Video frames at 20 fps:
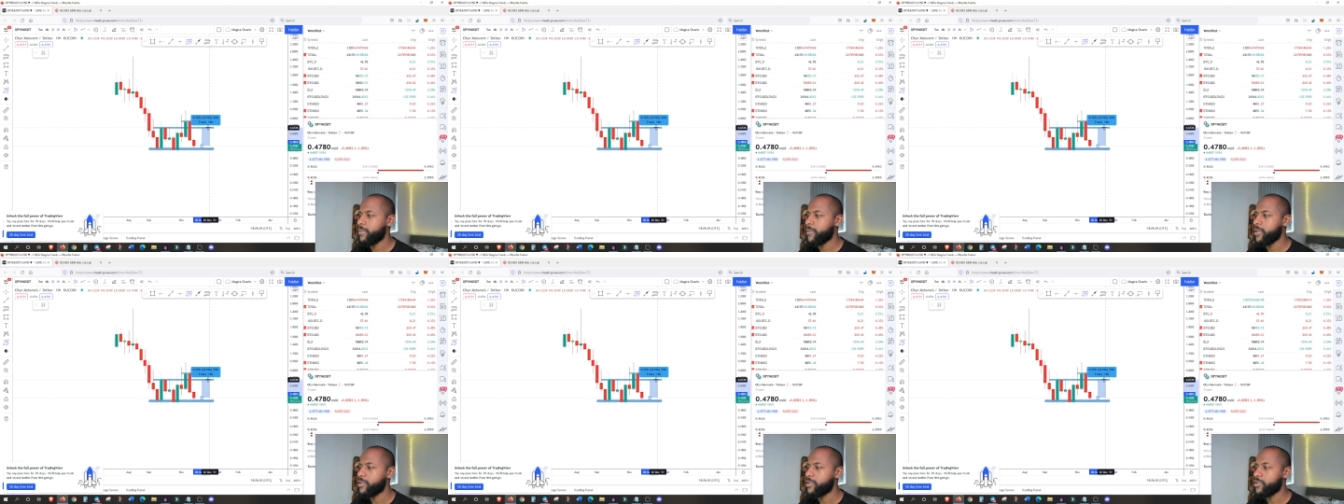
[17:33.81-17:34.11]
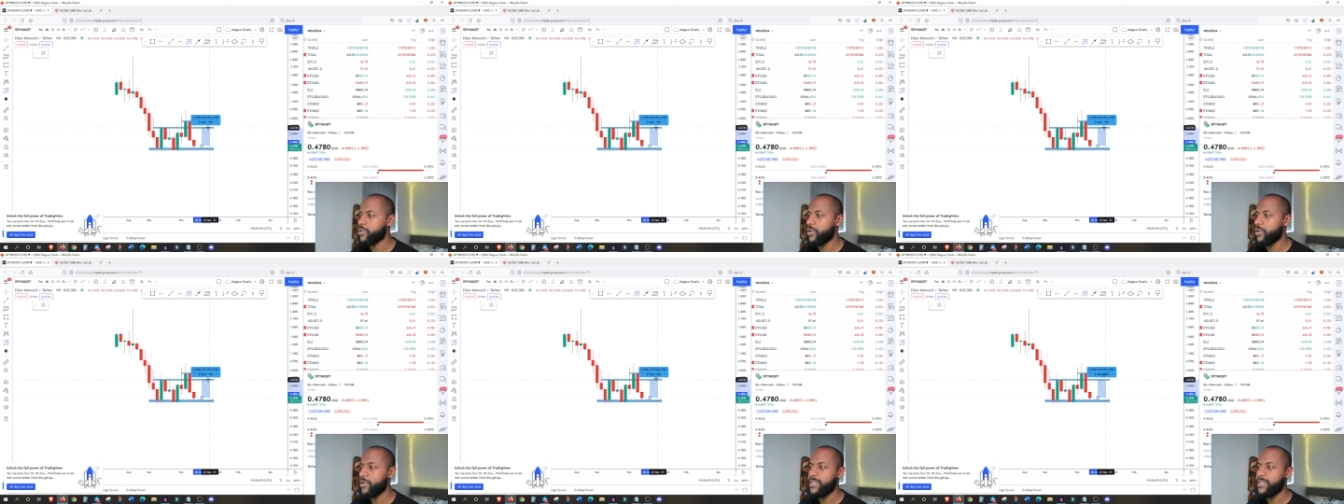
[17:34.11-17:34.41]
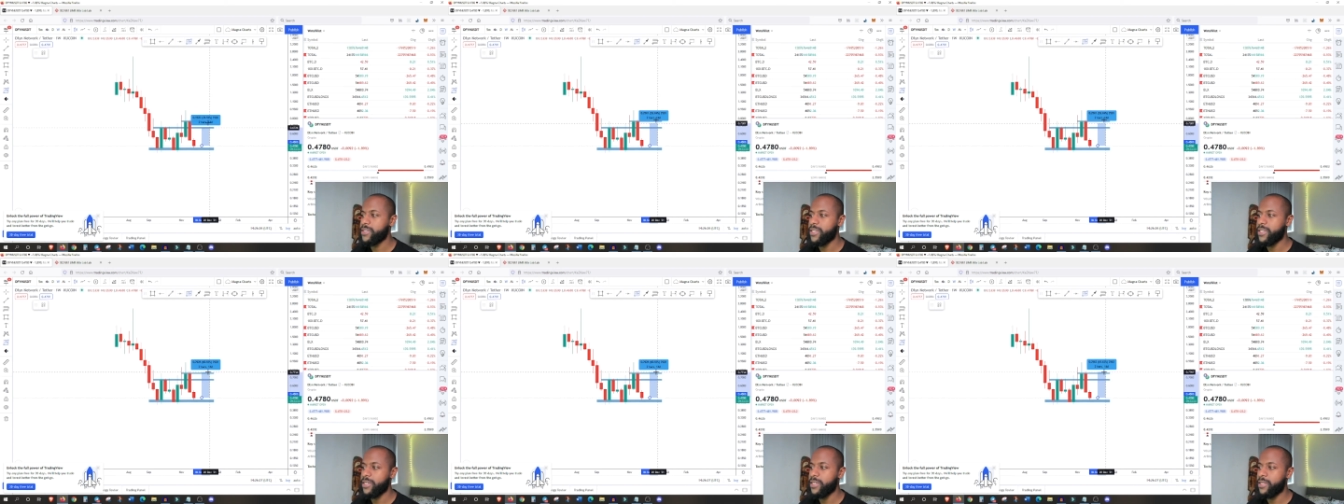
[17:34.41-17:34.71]
So it's
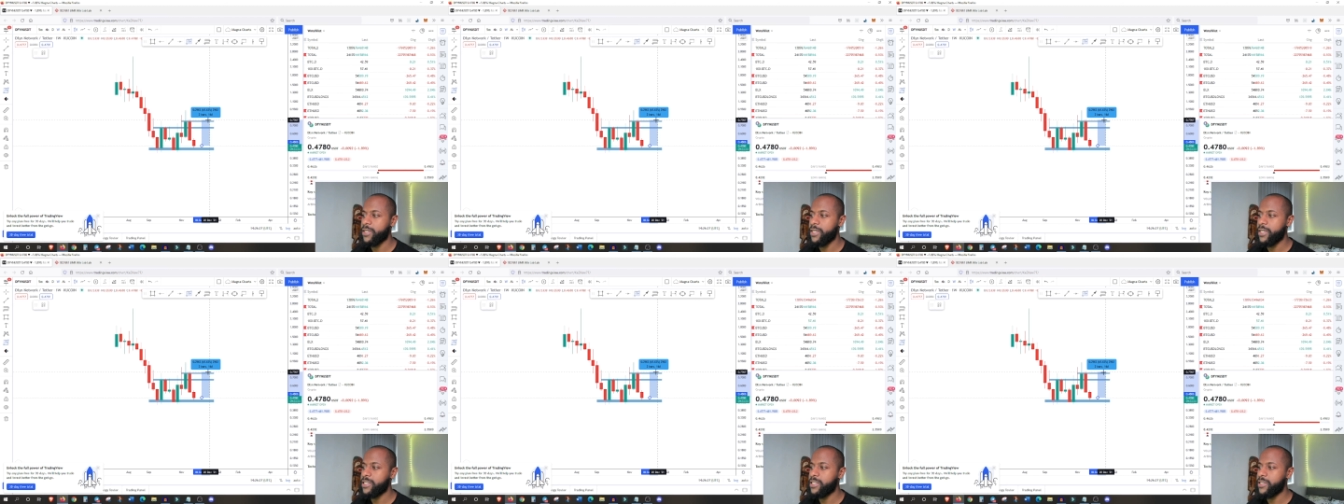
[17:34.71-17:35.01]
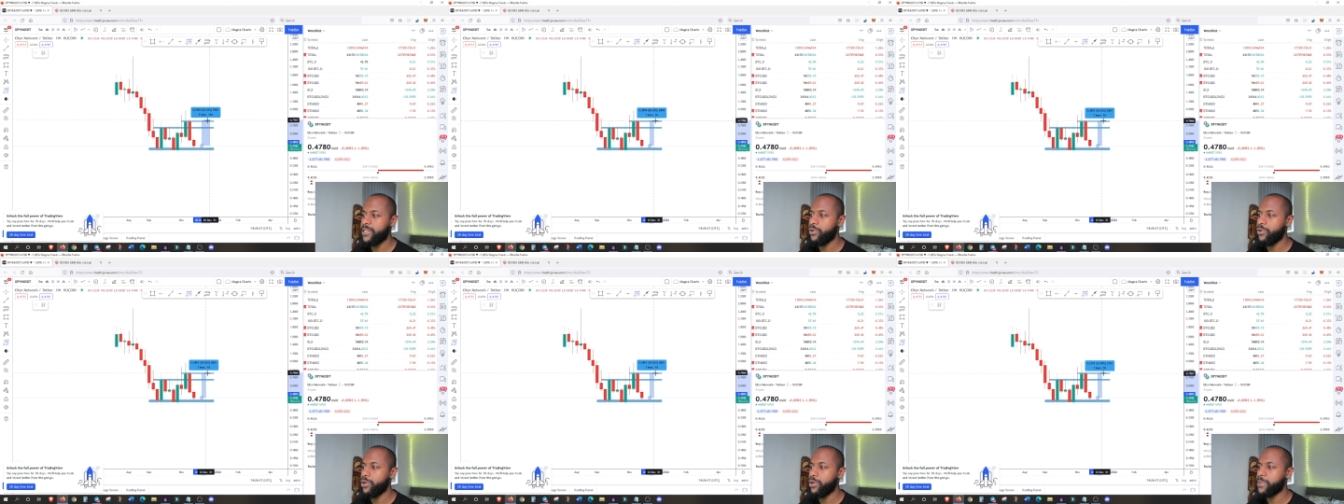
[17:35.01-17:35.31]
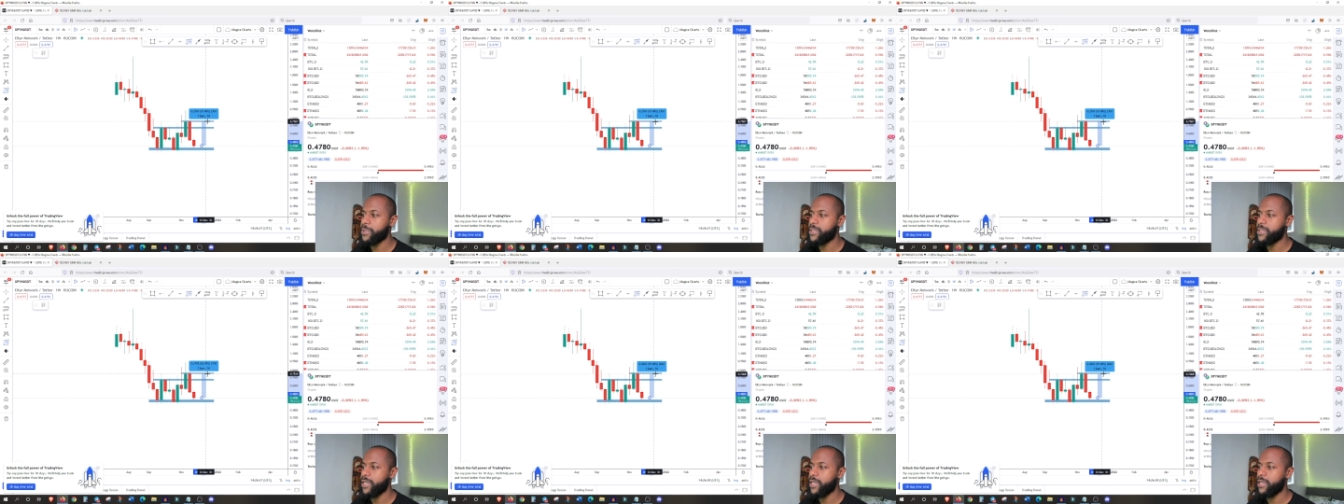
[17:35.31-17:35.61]
an easy
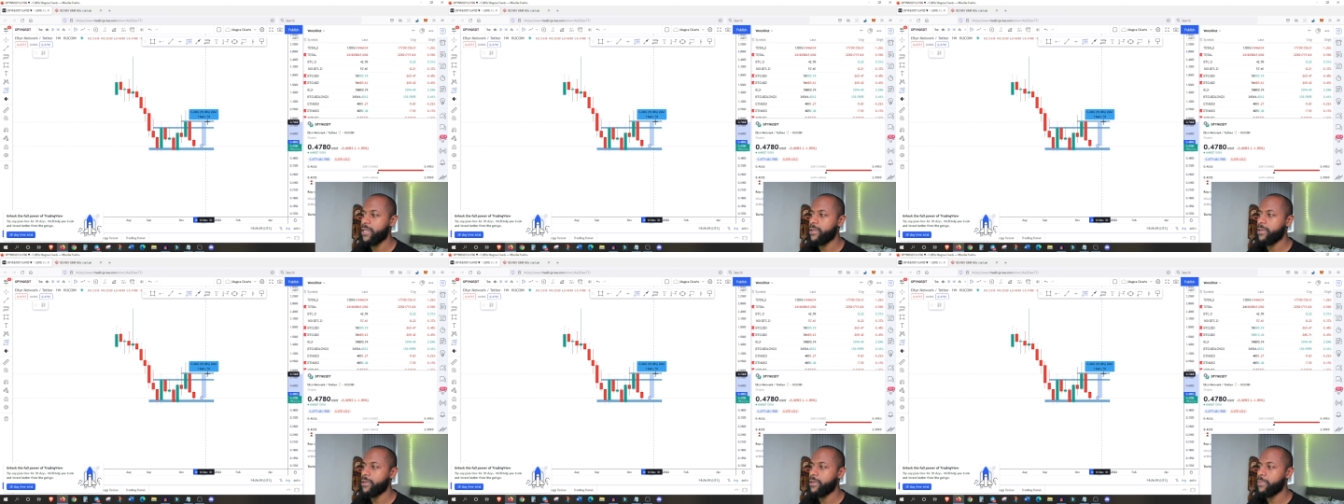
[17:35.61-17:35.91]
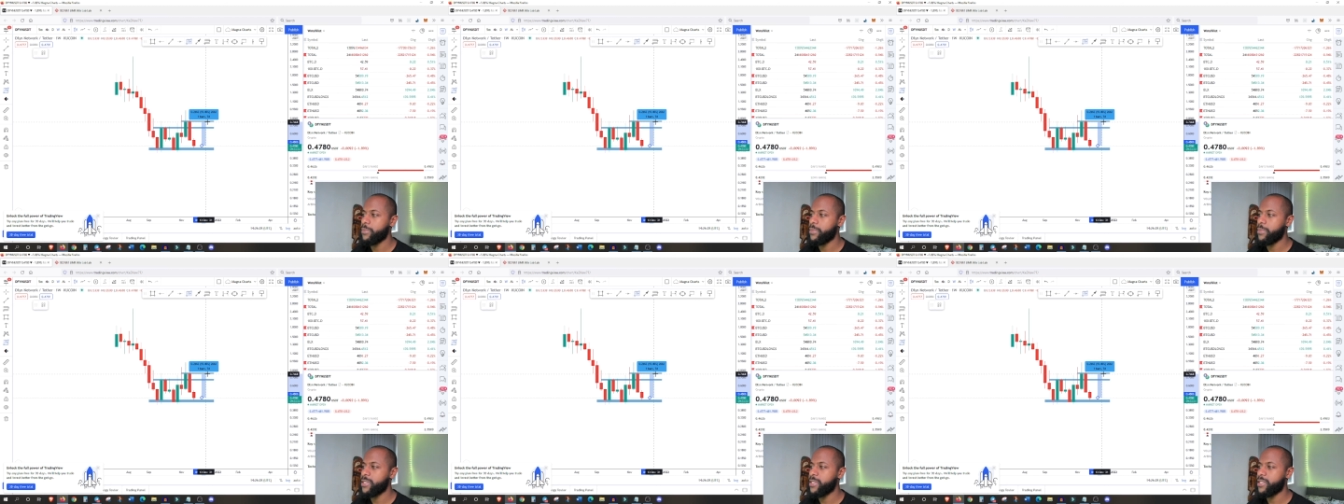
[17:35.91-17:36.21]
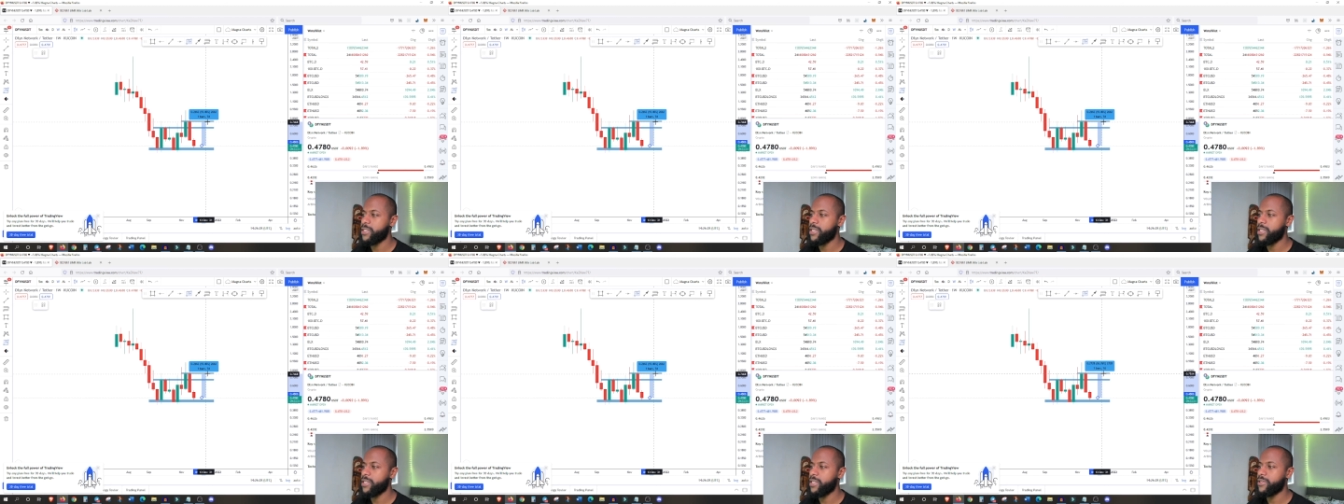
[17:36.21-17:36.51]
40%,
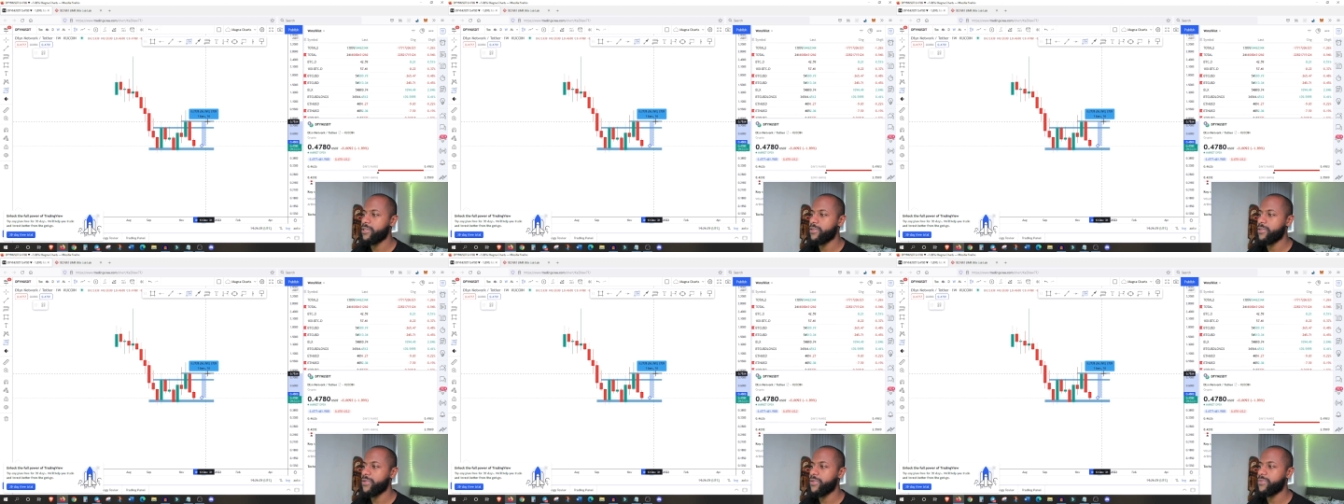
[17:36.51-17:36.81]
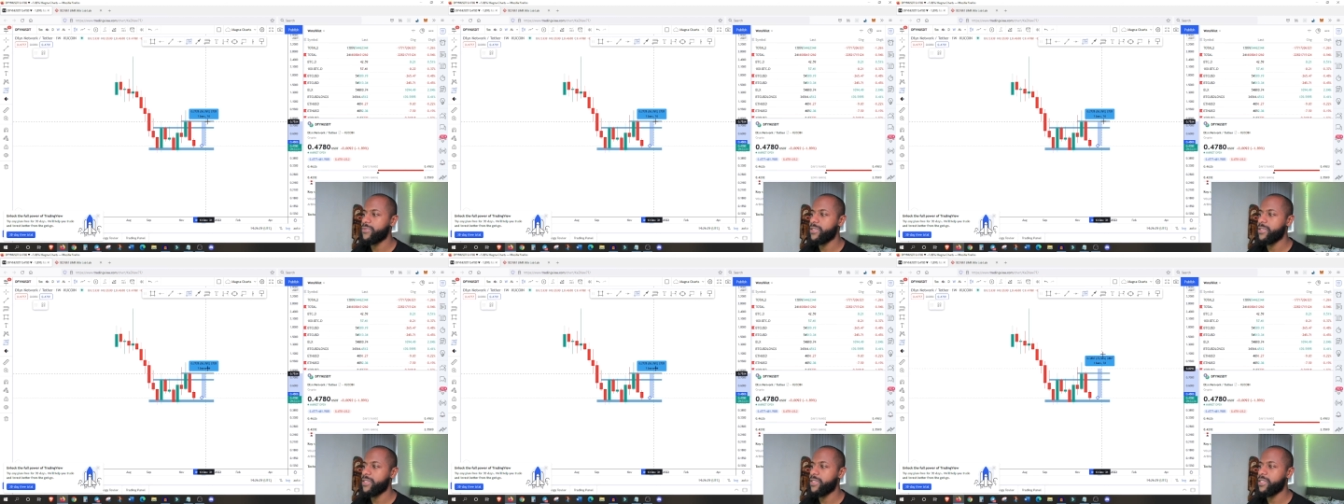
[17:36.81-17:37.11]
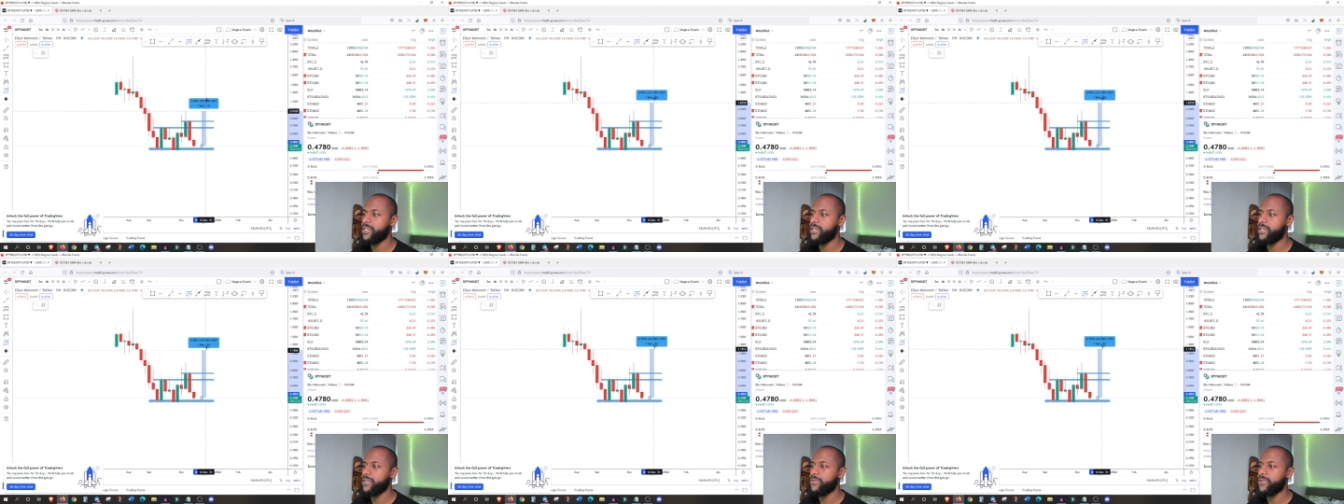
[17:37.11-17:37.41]
potentially
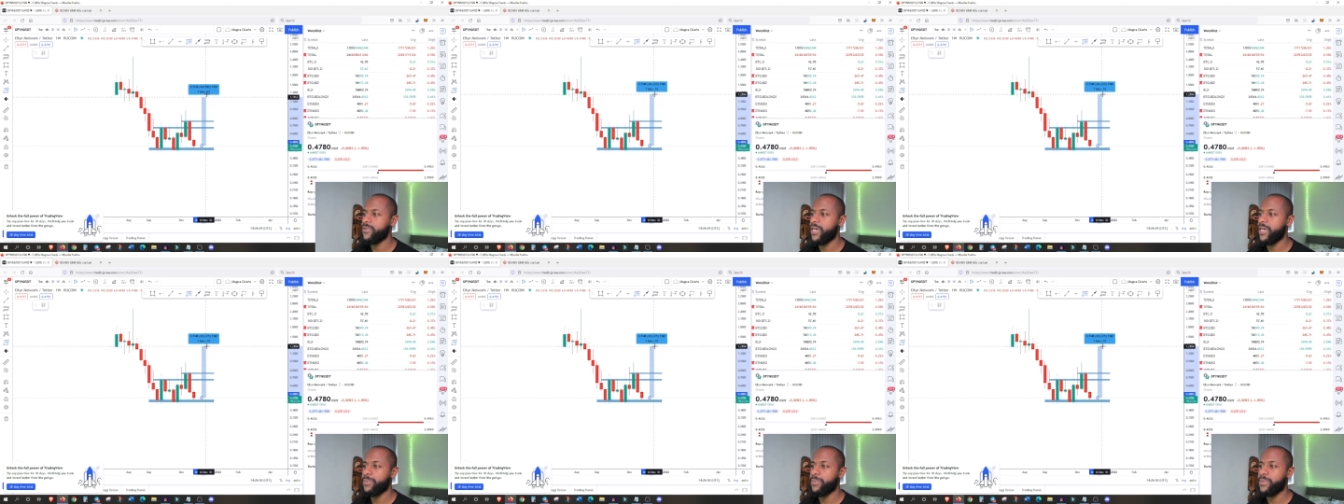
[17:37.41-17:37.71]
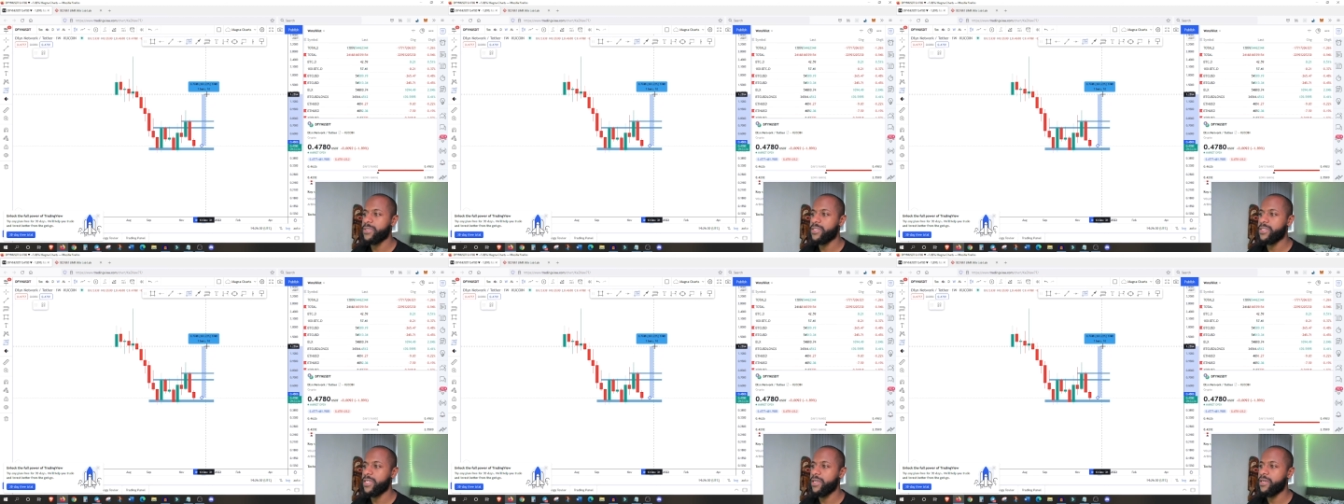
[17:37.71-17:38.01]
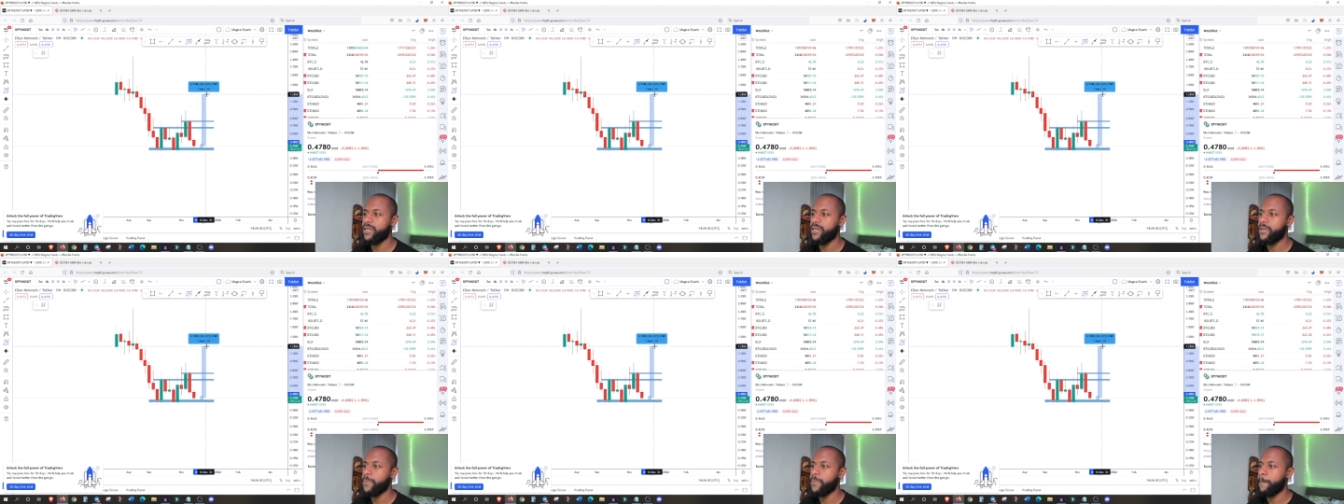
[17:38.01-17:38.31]

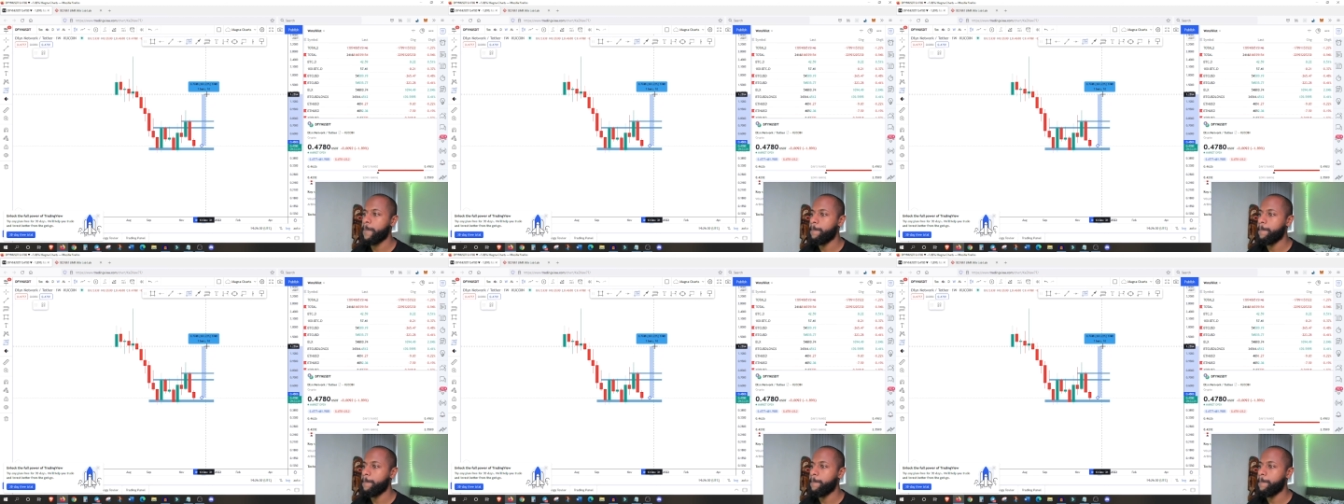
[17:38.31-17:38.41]
55%,